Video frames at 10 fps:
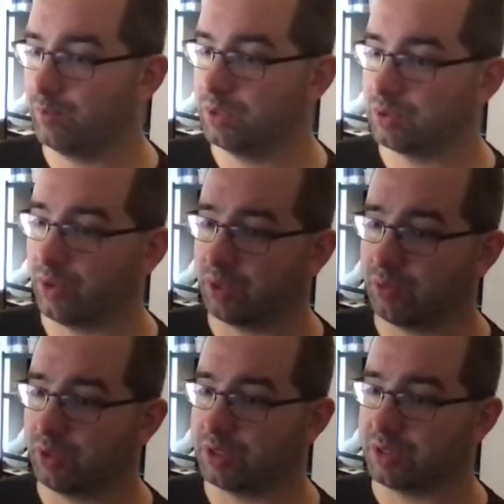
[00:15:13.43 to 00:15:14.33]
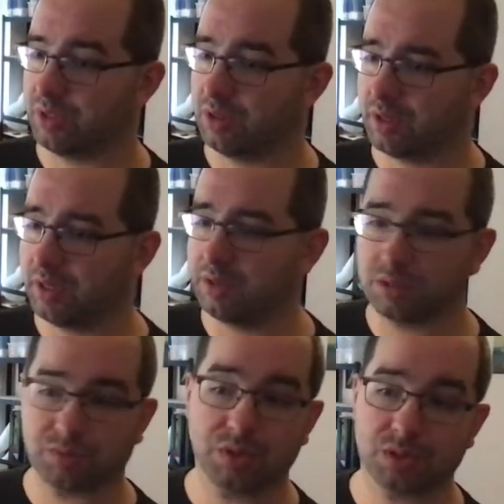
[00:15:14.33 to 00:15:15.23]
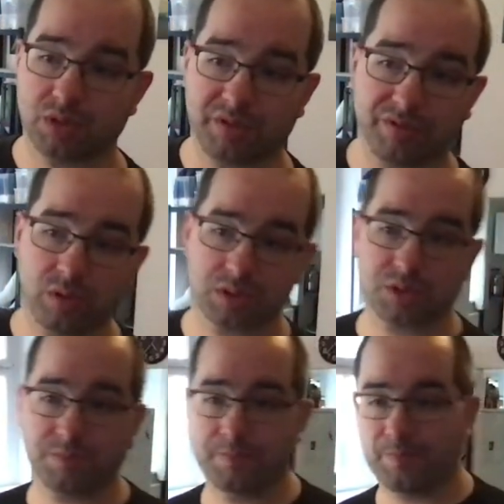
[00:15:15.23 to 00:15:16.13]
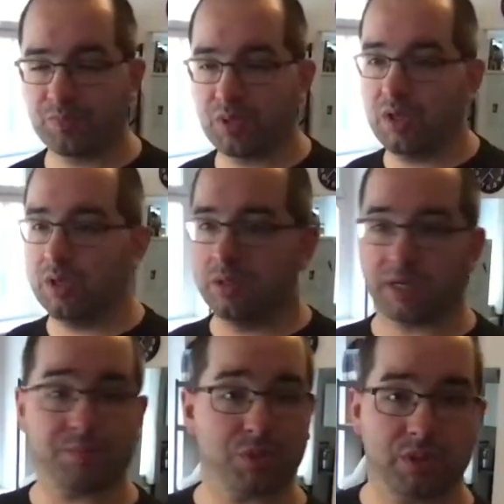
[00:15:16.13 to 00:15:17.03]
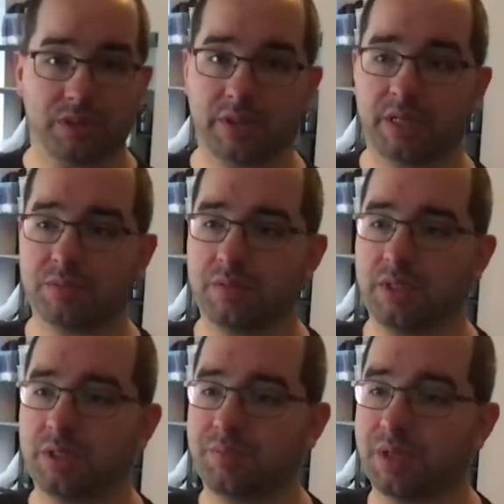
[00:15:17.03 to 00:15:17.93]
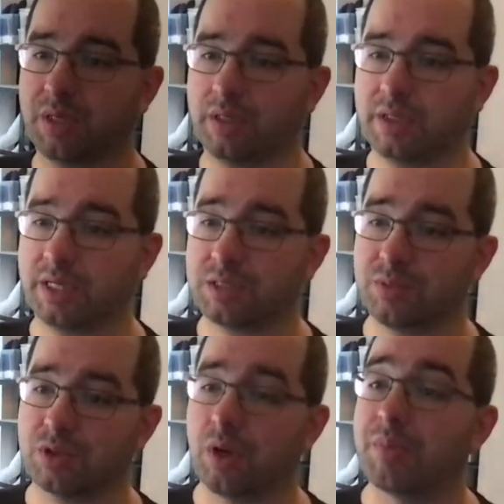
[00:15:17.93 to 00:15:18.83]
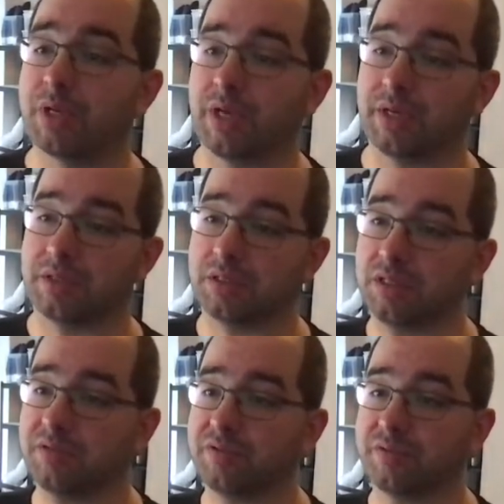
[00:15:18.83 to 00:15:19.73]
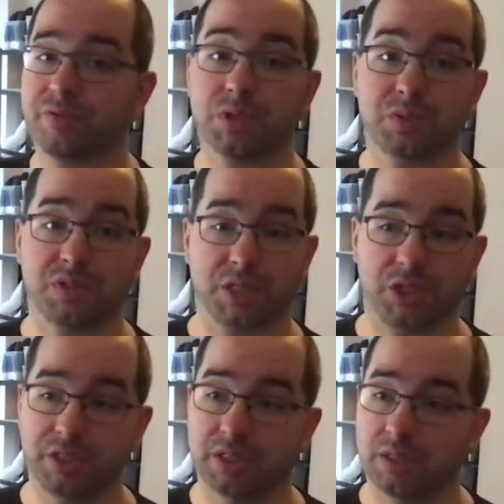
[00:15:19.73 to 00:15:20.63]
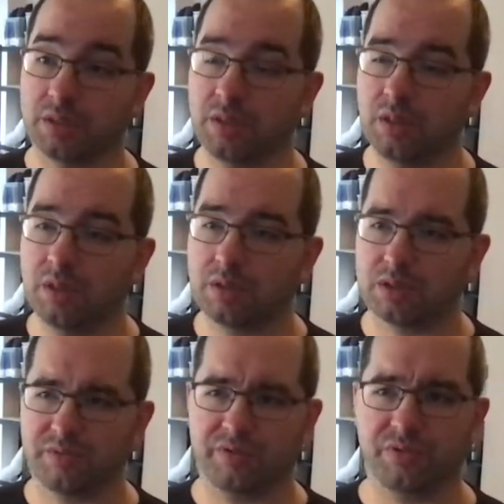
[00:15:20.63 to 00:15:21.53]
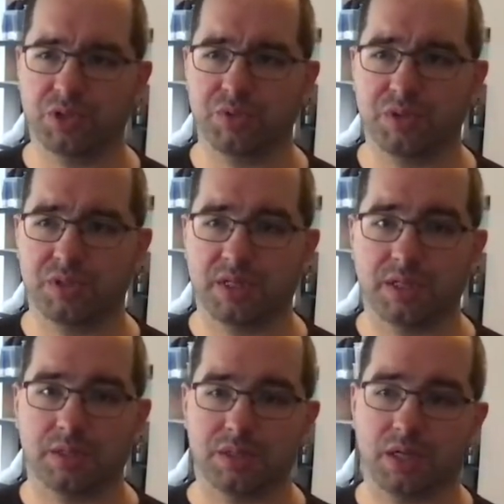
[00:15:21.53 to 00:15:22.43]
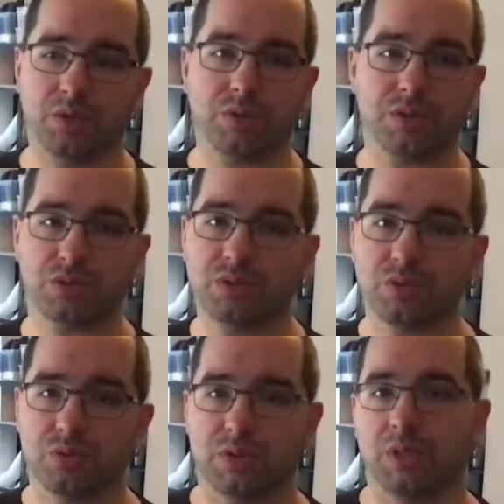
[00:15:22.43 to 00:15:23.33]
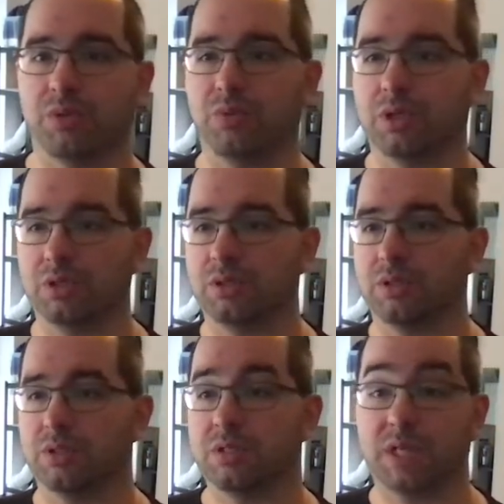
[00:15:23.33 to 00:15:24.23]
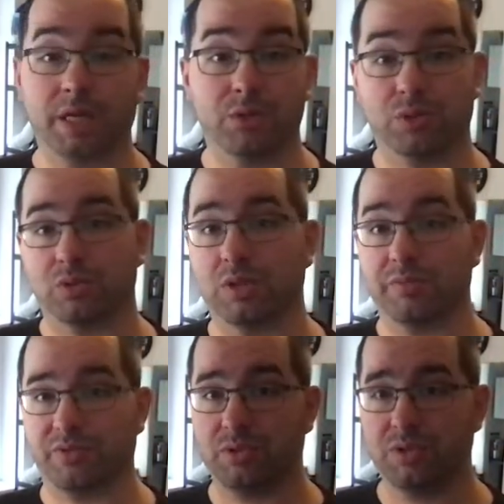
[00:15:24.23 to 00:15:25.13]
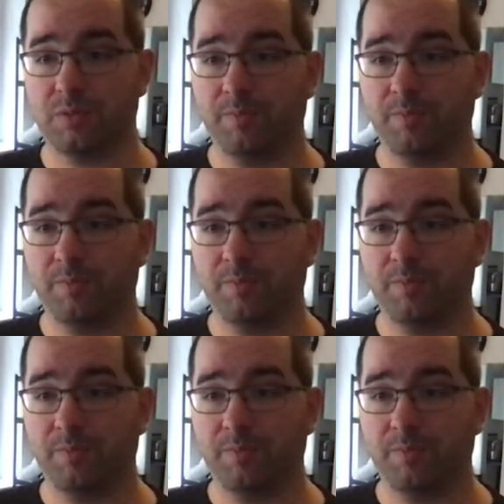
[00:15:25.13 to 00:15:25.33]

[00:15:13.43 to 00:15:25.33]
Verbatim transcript: So you can already say, okay, this one is already false. Get more, it, get, it, it gets more complicated if the first one is actually done. Because if the first one is done and the second one is to do, then we want the second one to come first.